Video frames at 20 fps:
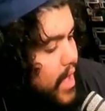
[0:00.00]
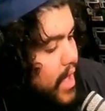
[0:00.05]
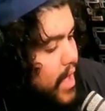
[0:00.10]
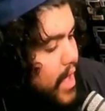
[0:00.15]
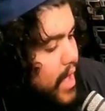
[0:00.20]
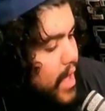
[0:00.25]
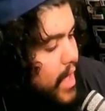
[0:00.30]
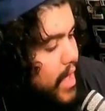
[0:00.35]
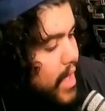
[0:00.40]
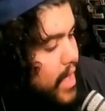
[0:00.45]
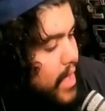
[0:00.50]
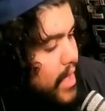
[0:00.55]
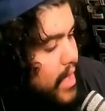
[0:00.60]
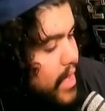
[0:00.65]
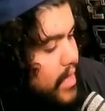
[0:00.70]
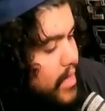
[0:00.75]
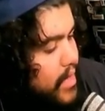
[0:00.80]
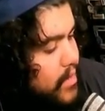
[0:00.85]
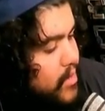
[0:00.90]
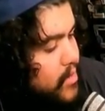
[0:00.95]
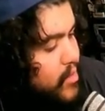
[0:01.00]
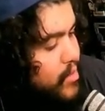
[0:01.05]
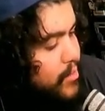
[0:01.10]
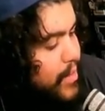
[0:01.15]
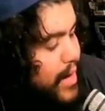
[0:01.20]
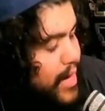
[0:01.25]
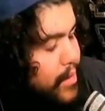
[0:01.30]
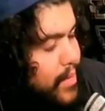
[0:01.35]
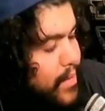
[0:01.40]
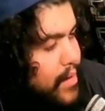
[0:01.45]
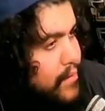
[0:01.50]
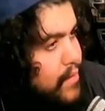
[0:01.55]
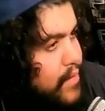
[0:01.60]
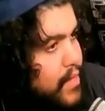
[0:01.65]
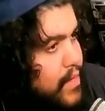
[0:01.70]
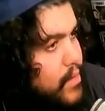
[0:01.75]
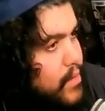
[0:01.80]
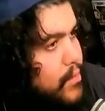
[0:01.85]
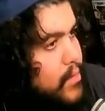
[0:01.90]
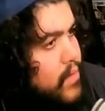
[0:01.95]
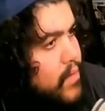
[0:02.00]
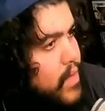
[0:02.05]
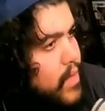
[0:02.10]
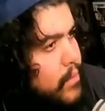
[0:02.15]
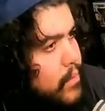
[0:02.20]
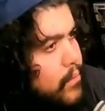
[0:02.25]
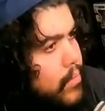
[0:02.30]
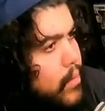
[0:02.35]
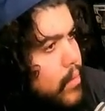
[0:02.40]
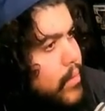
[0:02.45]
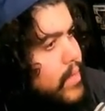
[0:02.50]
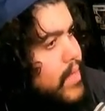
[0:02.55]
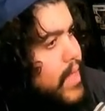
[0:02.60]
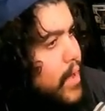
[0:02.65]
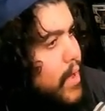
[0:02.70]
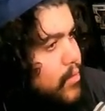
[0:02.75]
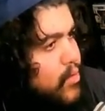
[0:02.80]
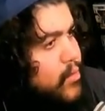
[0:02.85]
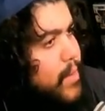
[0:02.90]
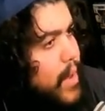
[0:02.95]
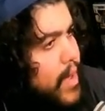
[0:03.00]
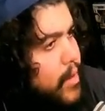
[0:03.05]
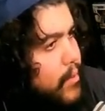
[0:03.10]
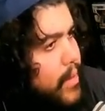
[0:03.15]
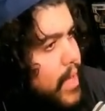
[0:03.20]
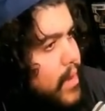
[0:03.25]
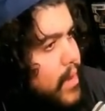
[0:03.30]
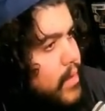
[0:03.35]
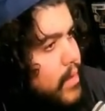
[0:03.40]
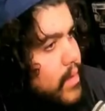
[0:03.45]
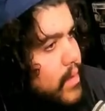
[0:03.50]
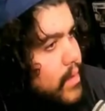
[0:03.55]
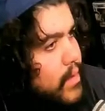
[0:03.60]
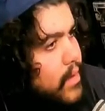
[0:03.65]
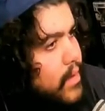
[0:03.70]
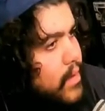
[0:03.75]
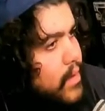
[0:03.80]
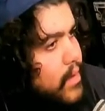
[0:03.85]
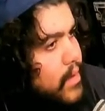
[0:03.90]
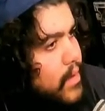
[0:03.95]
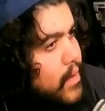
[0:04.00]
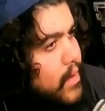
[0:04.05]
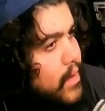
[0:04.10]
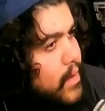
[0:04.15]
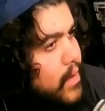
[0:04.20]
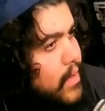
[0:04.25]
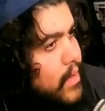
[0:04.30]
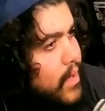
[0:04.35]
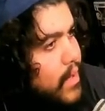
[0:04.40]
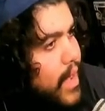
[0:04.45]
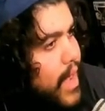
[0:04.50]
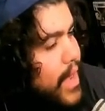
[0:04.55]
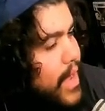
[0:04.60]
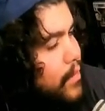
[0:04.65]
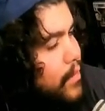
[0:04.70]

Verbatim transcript: a Spider-Man villain movie but without Spider-Man. Yeah. I don't